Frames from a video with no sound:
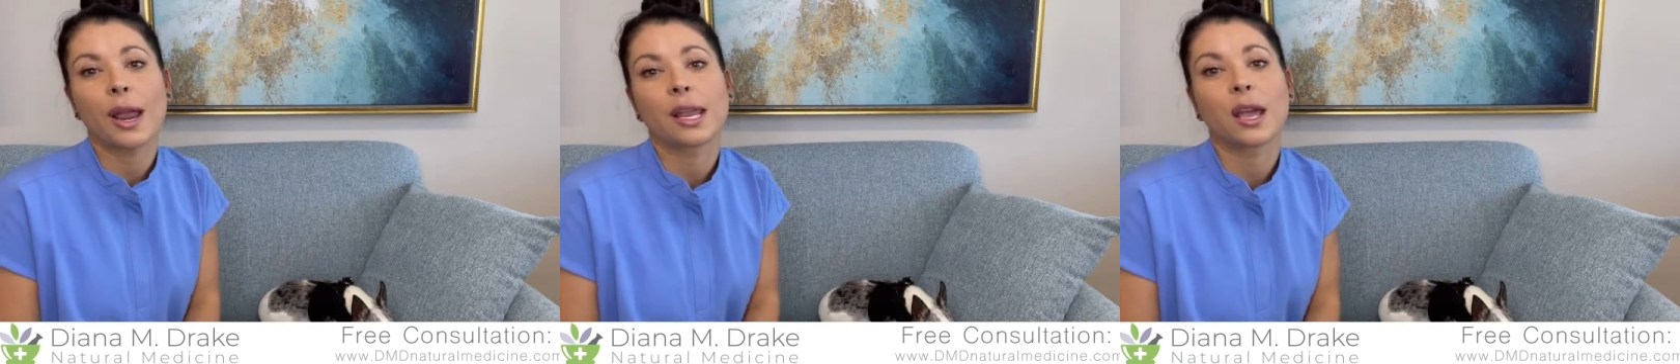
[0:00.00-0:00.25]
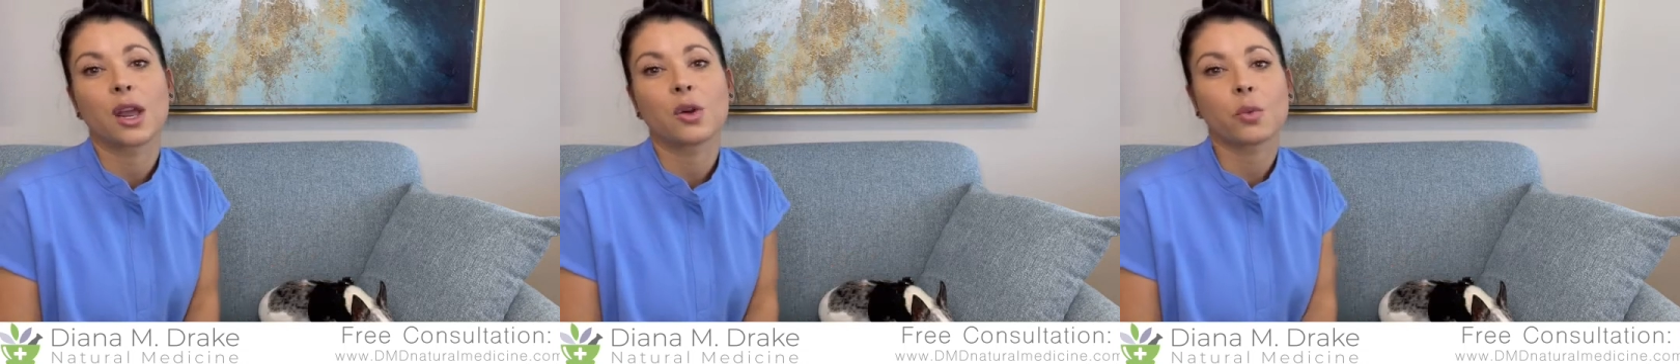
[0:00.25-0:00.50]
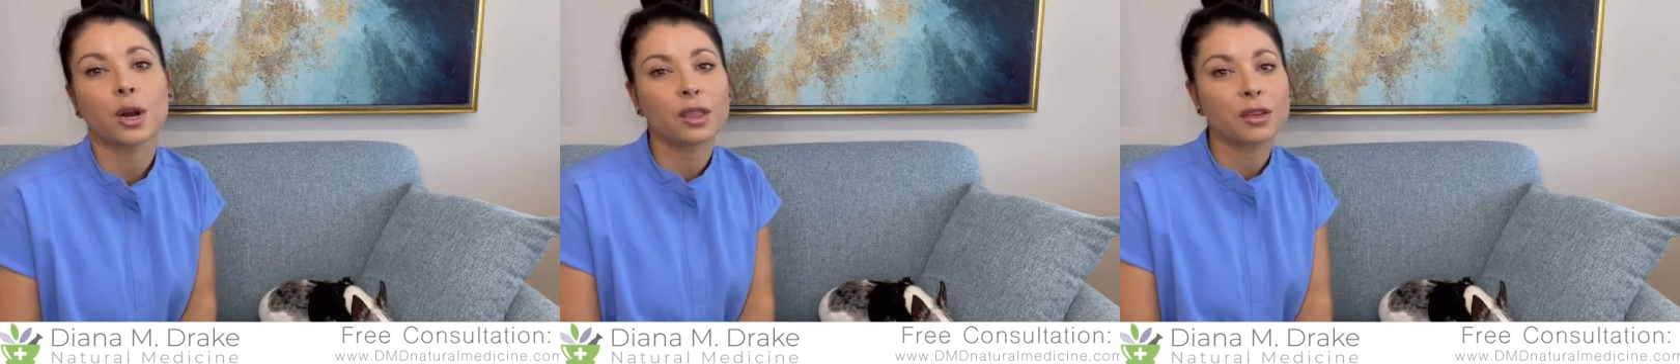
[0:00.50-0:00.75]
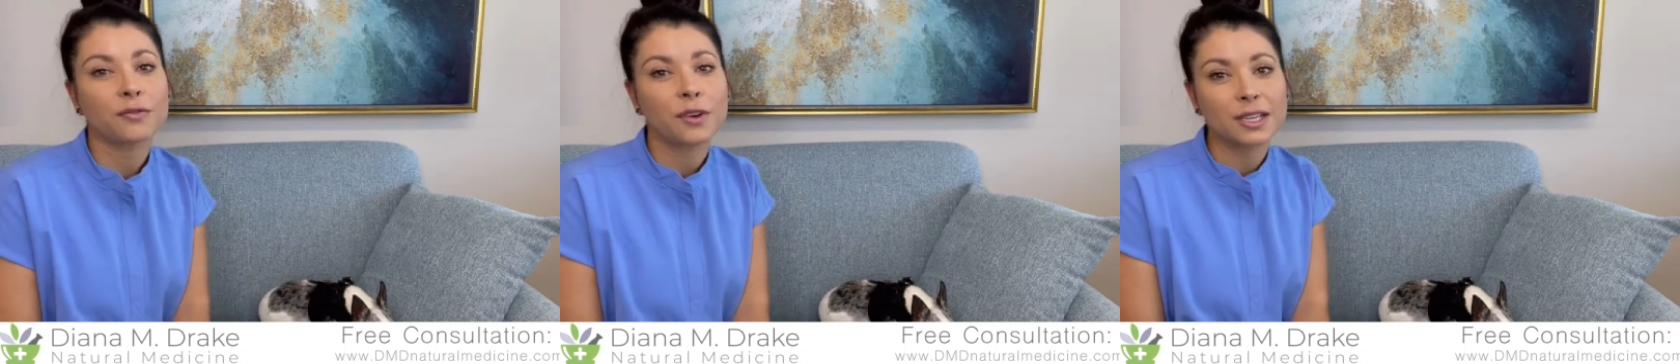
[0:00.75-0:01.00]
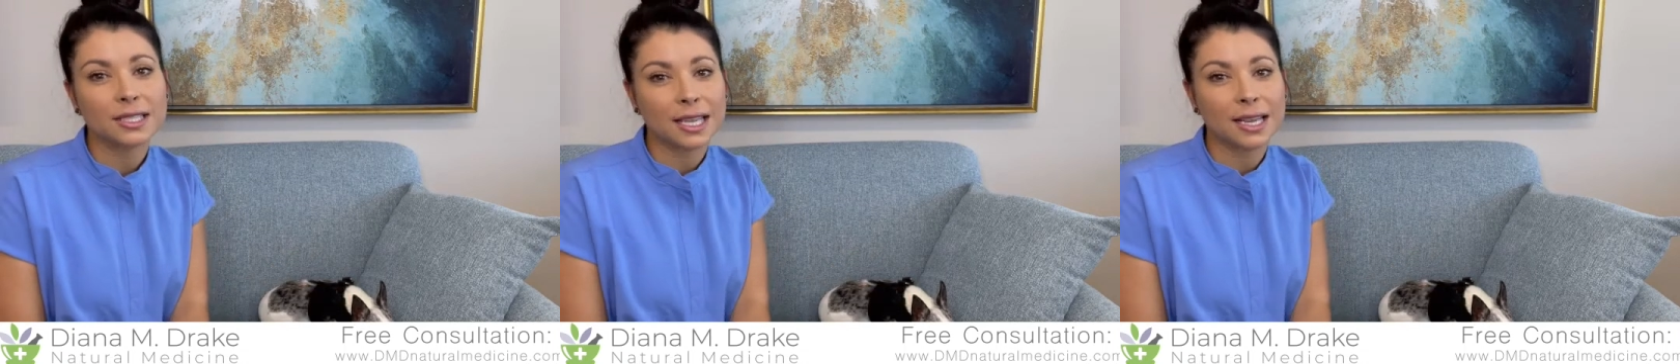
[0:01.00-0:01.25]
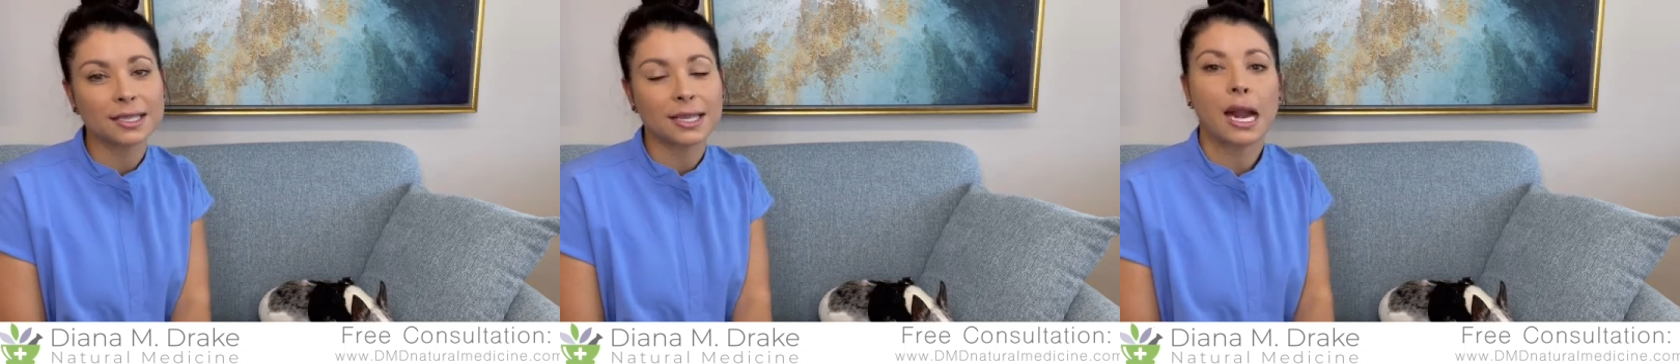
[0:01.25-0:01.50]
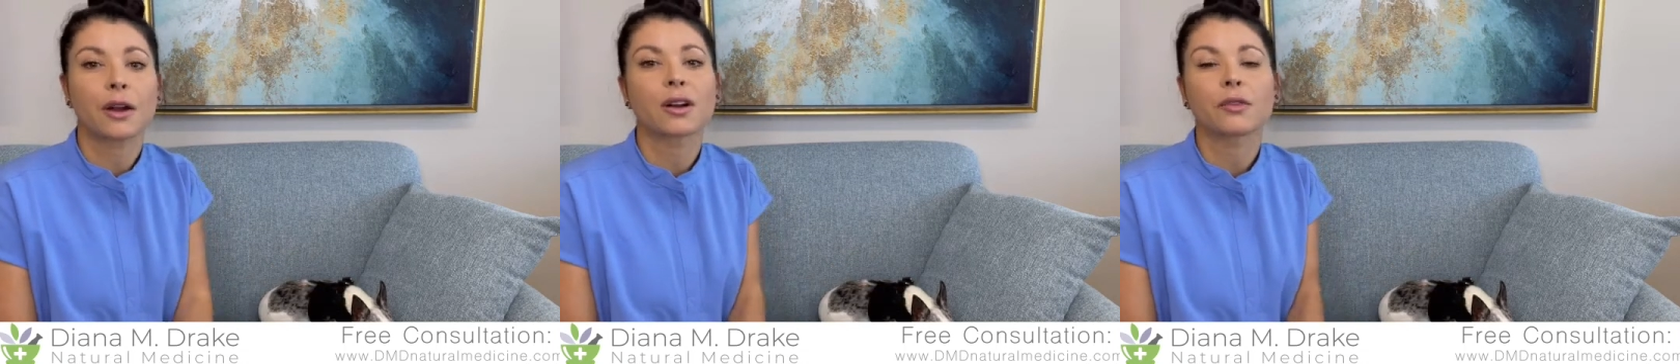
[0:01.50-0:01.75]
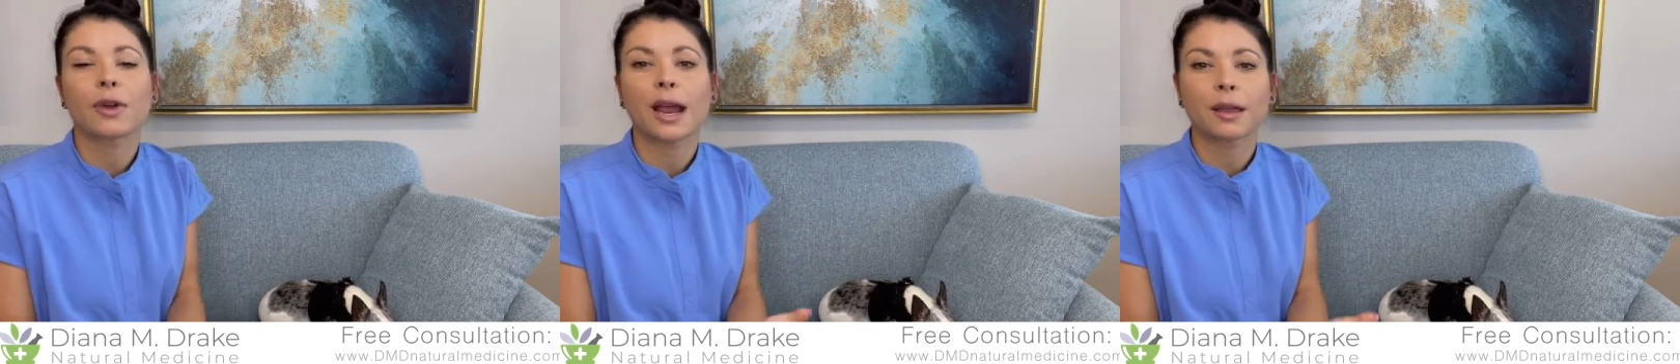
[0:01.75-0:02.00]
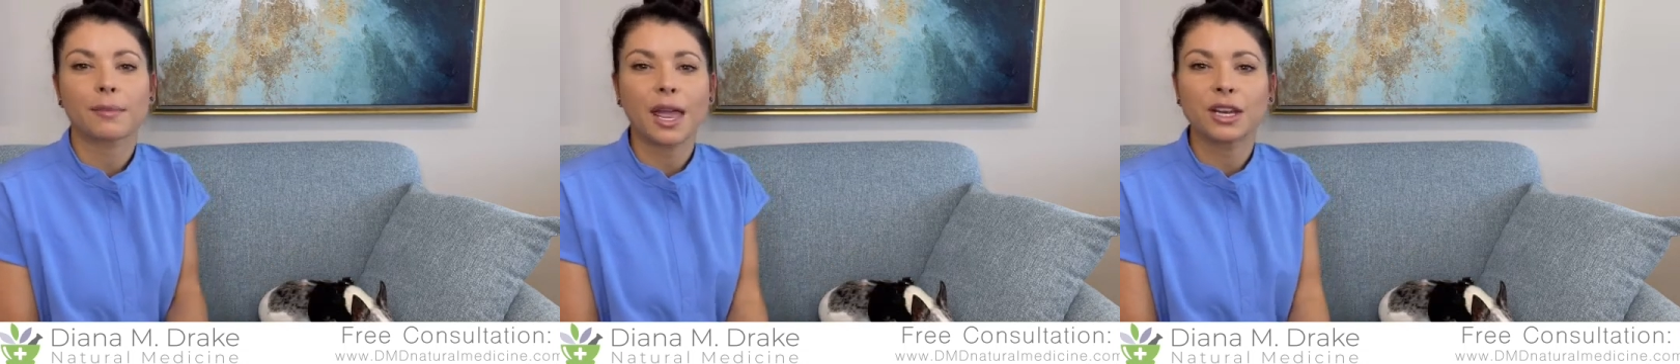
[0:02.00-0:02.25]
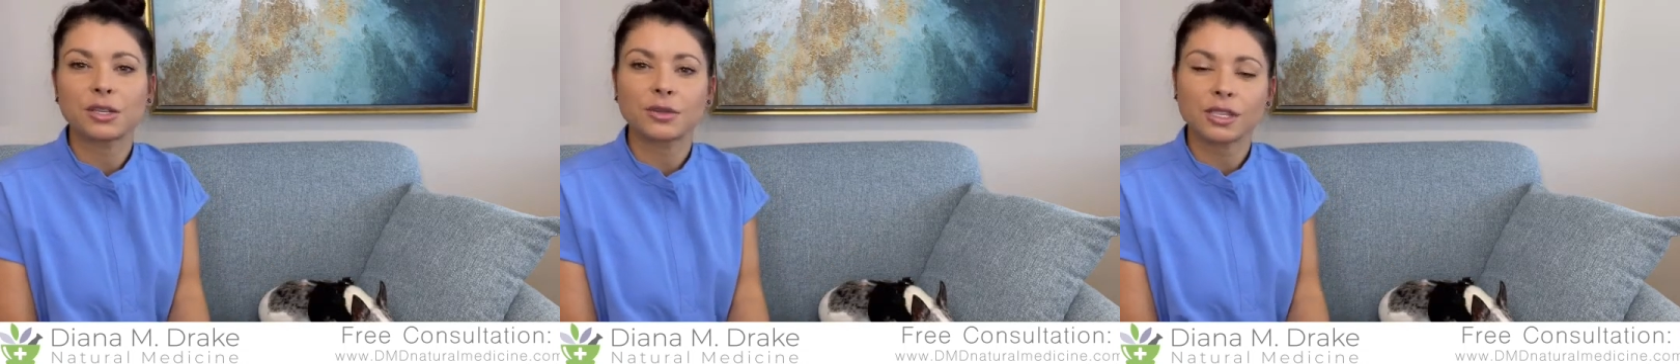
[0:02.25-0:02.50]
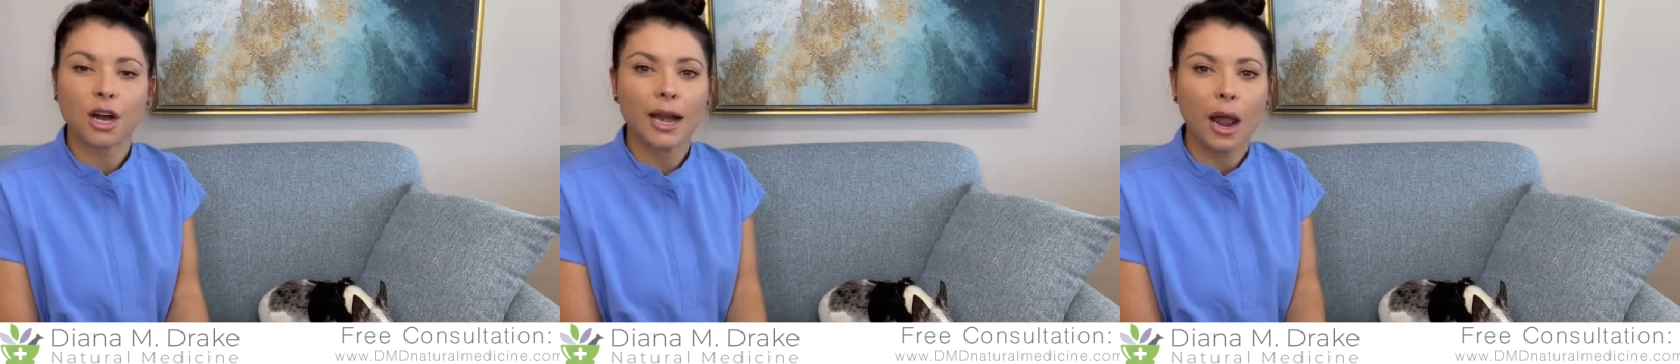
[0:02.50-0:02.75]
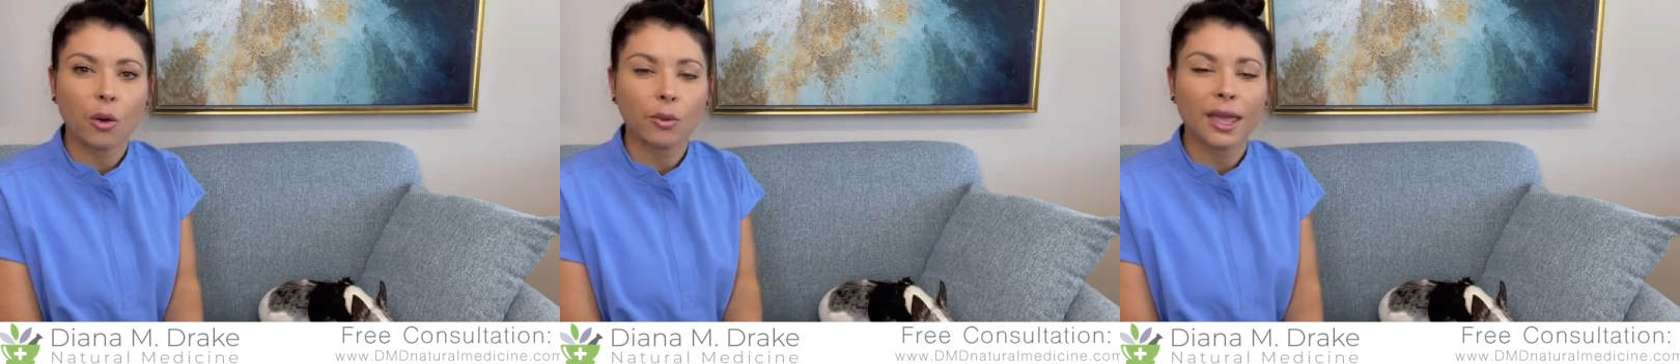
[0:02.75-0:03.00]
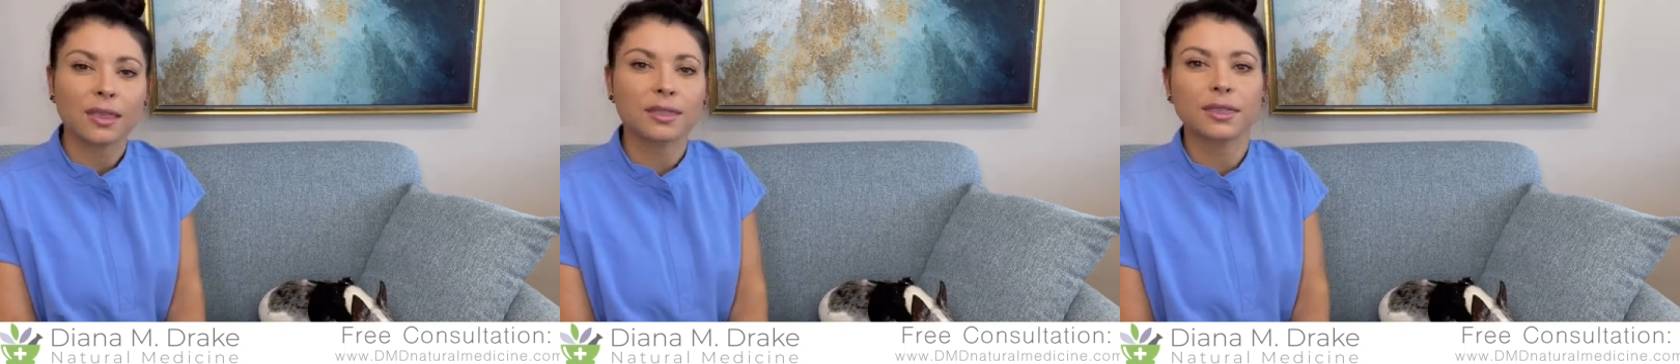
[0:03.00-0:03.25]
And one of the first things that I recommend you start out with